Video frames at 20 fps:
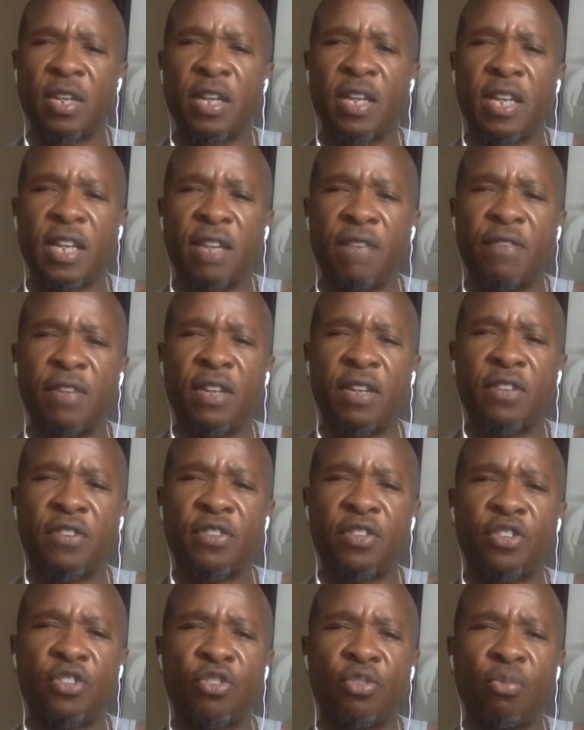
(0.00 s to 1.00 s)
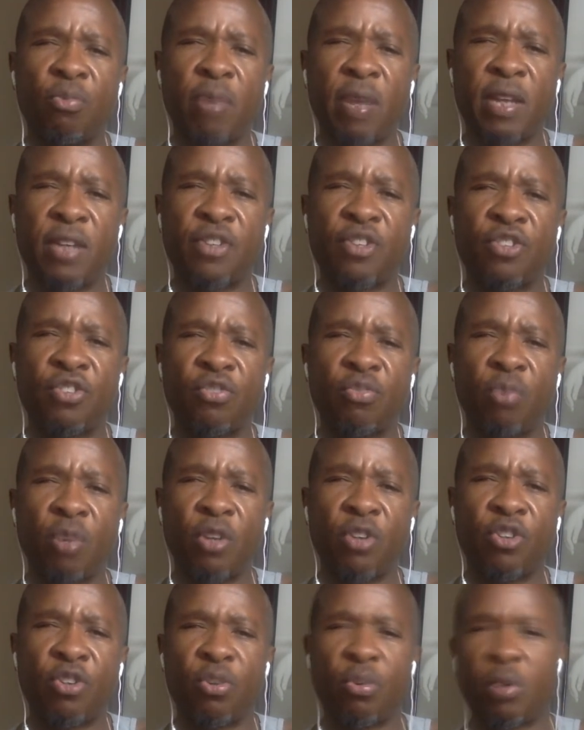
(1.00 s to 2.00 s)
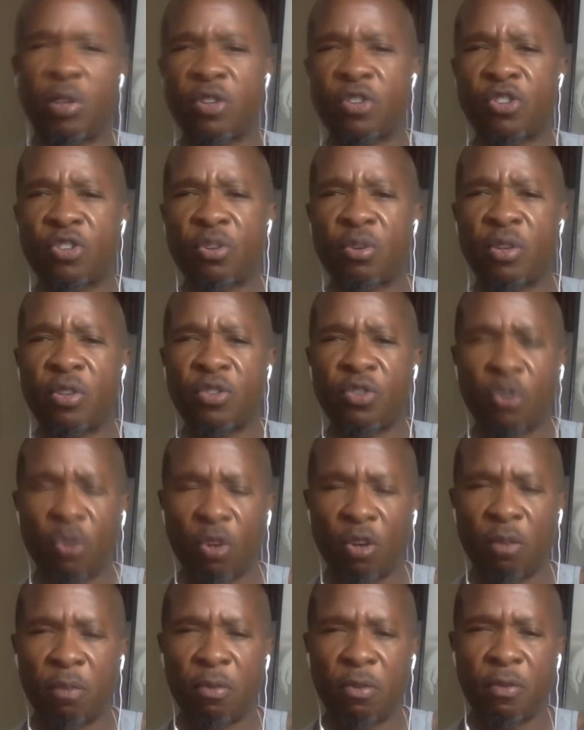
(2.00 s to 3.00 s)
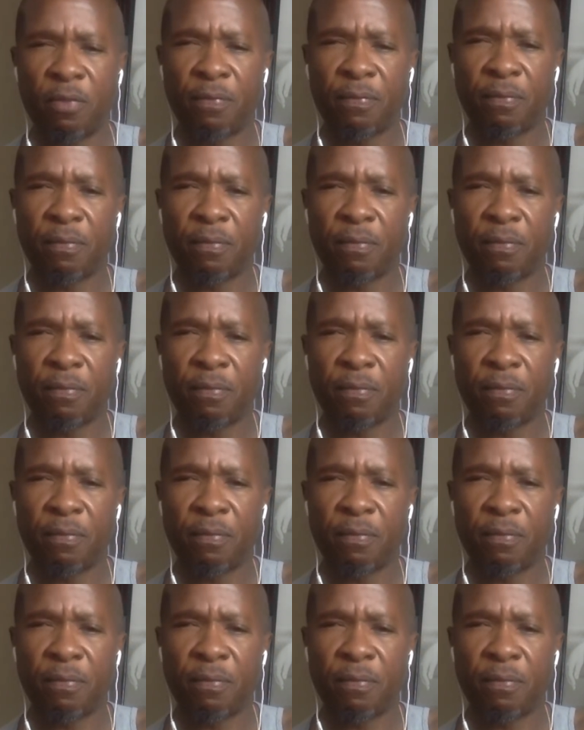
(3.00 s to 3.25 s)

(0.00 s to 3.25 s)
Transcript: even in situations where doing so is normal.